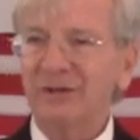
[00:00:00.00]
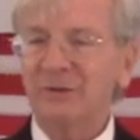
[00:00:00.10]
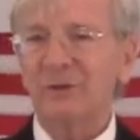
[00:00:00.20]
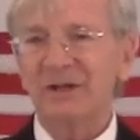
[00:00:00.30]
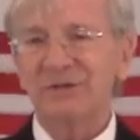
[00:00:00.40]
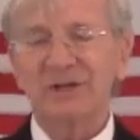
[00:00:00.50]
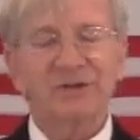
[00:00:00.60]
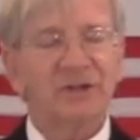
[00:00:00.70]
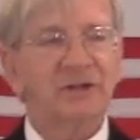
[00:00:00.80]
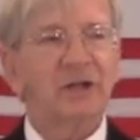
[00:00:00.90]
That's why it
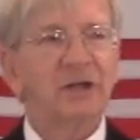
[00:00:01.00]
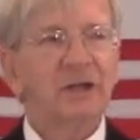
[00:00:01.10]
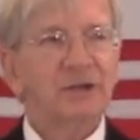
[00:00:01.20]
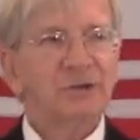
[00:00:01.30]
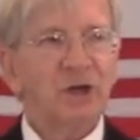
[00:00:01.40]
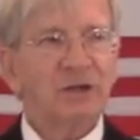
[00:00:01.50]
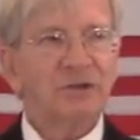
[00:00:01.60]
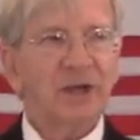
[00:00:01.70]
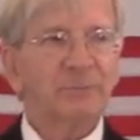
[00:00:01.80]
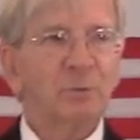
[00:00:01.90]
says in John
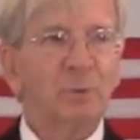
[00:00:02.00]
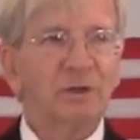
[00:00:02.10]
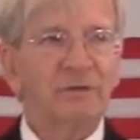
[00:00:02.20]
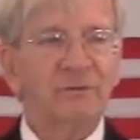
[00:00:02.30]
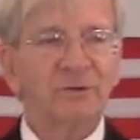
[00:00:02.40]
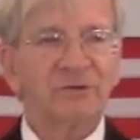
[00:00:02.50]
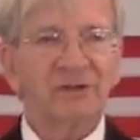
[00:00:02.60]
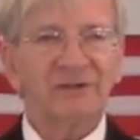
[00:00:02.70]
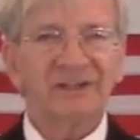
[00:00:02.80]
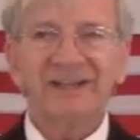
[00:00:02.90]
chapter 1 and verse
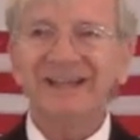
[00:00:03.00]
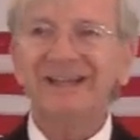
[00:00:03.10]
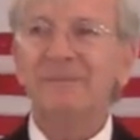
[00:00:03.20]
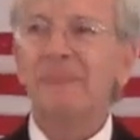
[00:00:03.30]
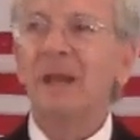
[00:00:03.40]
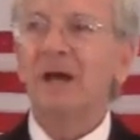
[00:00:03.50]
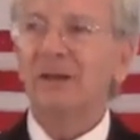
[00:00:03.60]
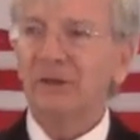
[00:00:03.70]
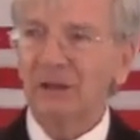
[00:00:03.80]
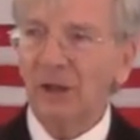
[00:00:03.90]
17,
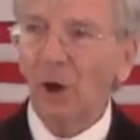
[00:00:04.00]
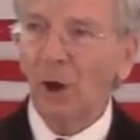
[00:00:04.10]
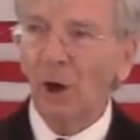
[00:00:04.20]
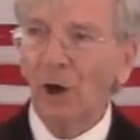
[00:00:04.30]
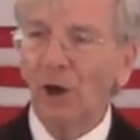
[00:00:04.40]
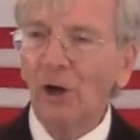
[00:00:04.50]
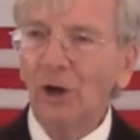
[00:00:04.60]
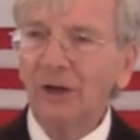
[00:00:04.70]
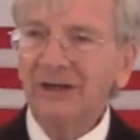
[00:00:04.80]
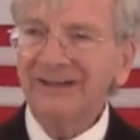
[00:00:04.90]
the
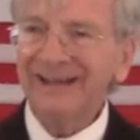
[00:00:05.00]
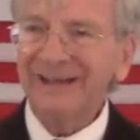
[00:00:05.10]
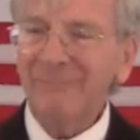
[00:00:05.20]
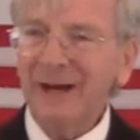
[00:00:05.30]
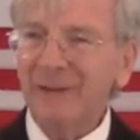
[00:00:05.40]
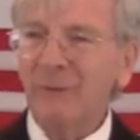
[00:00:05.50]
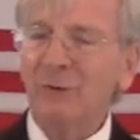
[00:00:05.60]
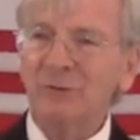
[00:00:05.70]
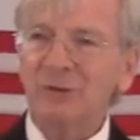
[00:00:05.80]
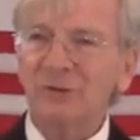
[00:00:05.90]
law came by
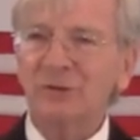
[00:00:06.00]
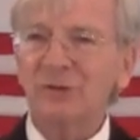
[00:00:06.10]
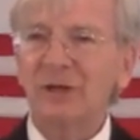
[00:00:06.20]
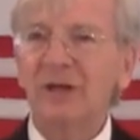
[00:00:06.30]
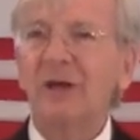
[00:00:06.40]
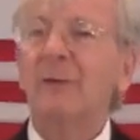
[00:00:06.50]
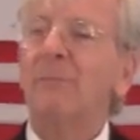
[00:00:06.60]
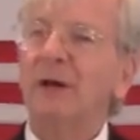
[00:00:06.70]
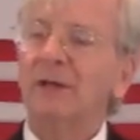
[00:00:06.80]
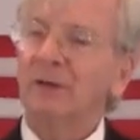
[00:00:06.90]
Moses,
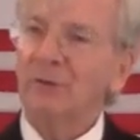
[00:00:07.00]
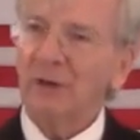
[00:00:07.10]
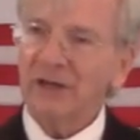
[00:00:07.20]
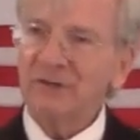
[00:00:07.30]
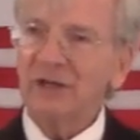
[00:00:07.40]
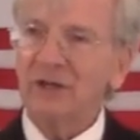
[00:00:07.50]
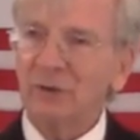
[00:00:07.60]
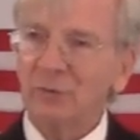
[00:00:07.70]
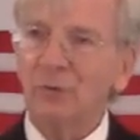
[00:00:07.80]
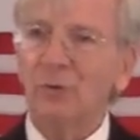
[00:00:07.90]
but grace and
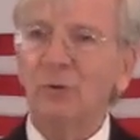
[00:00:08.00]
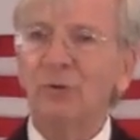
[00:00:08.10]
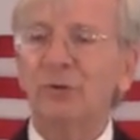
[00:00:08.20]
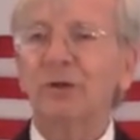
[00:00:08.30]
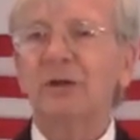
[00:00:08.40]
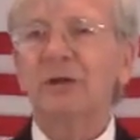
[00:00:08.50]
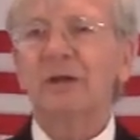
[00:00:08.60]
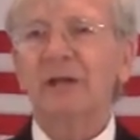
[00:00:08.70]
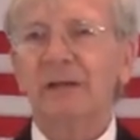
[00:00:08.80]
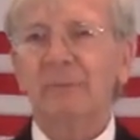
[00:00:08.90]
truth
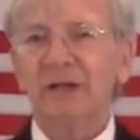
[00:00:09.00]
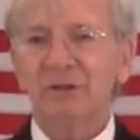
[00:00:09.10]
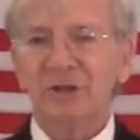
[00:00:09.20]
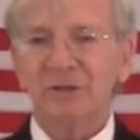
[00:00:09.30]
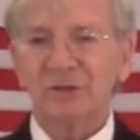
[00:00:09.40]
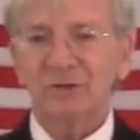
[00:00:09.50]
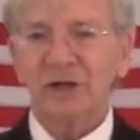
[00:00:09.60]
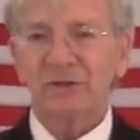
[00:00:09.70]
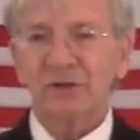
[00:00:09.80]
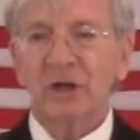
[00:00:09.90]
came by Jesus
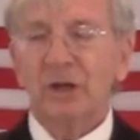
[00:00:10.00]
Christ.